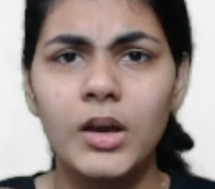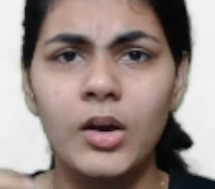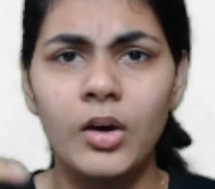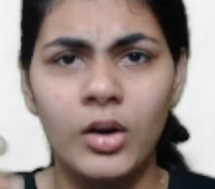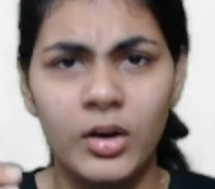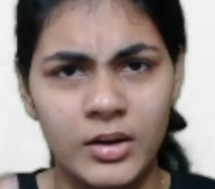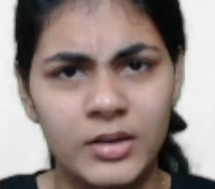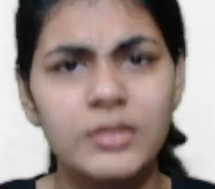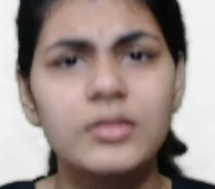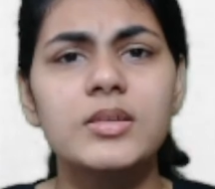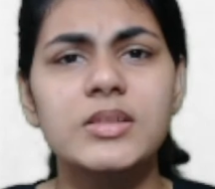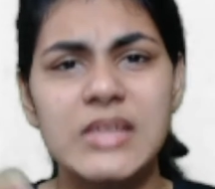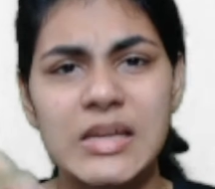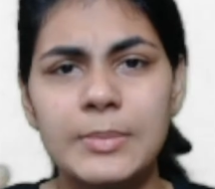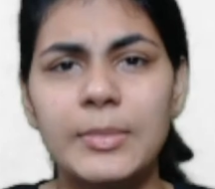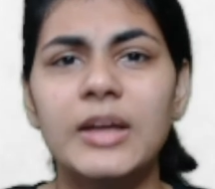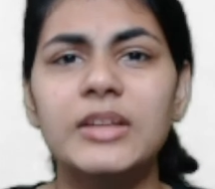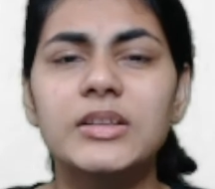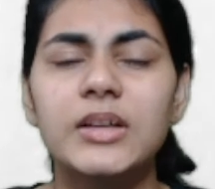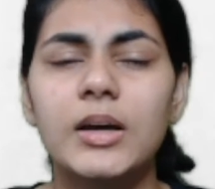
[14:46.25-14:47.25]
or
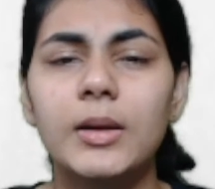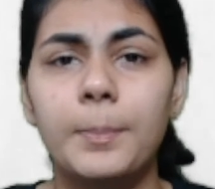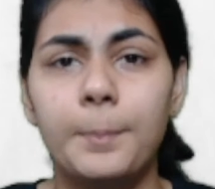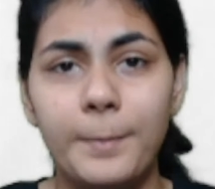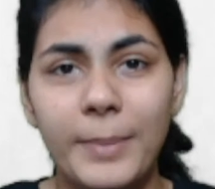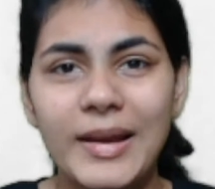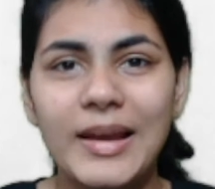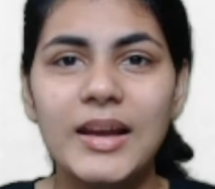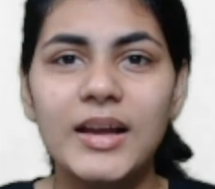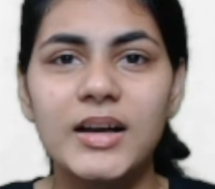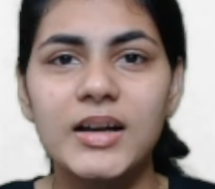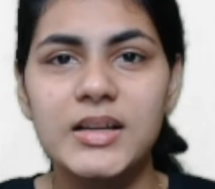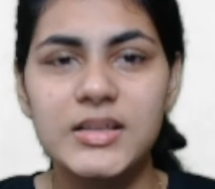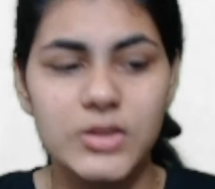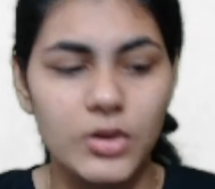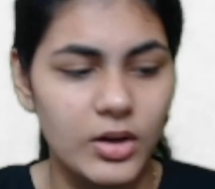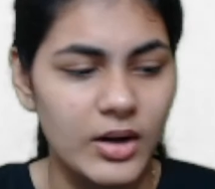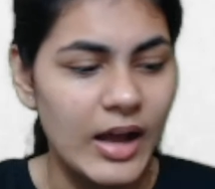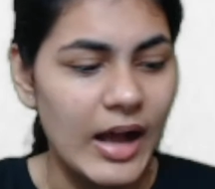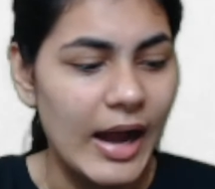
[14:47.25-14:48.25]
some other pillars
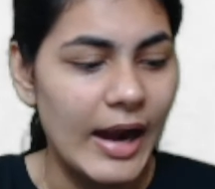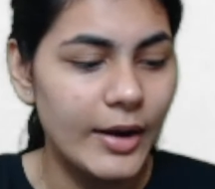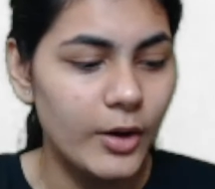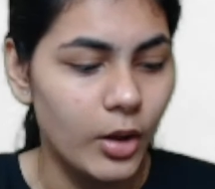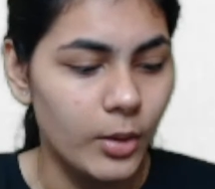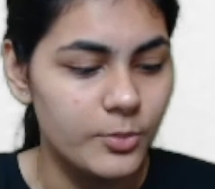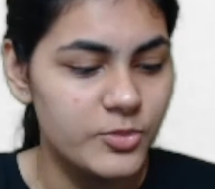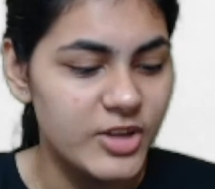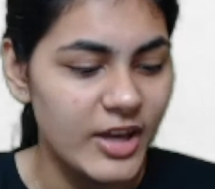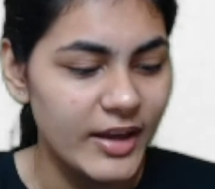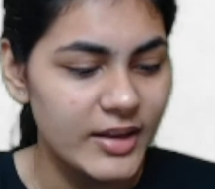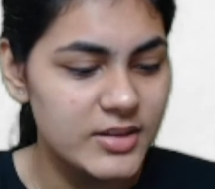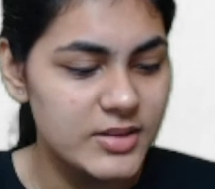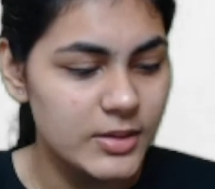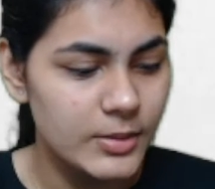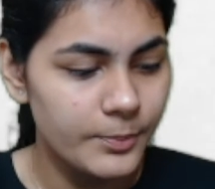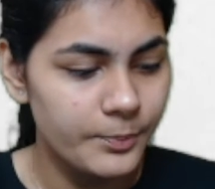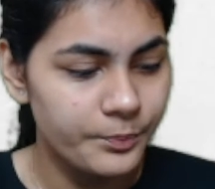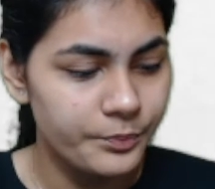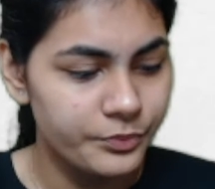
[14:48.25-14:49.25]
or hard objects,
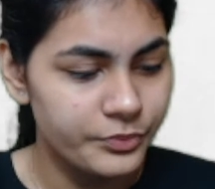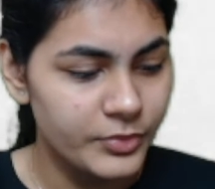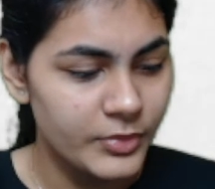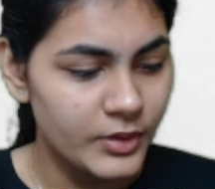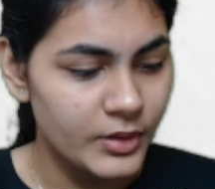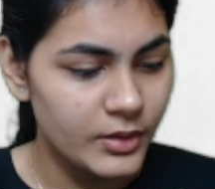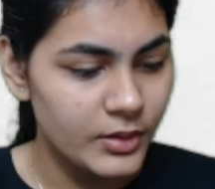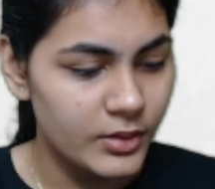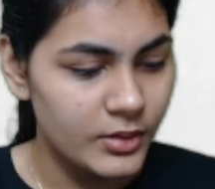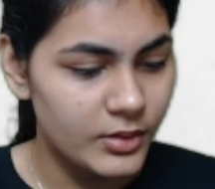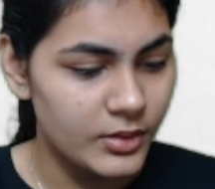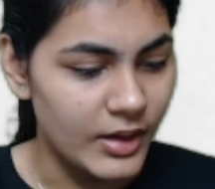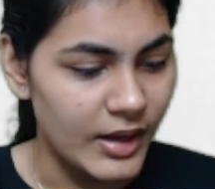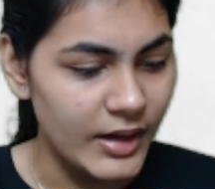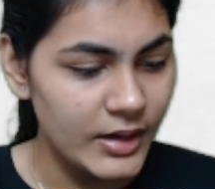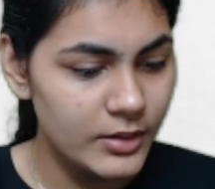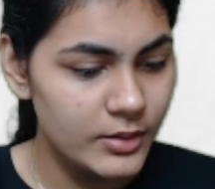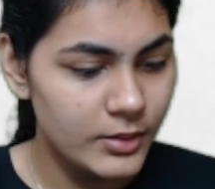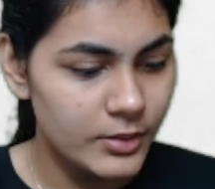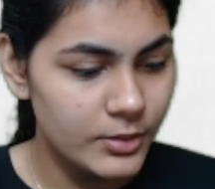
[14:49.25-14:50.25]

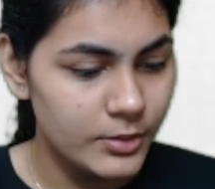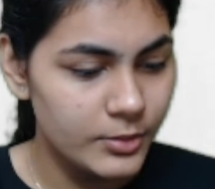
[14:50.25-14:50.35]
right?